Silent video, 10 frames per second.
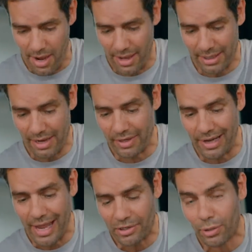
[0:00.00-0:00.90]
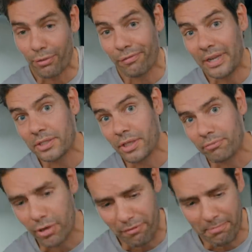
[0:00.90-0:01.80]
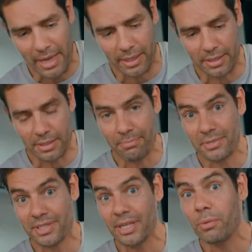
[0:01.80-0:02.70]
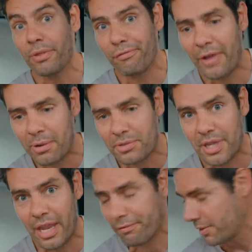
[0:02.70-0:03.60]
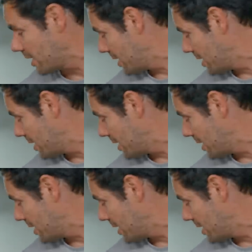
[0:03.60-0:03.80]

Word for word: I can give an electrical feed roof mechanism, still with a failsafe,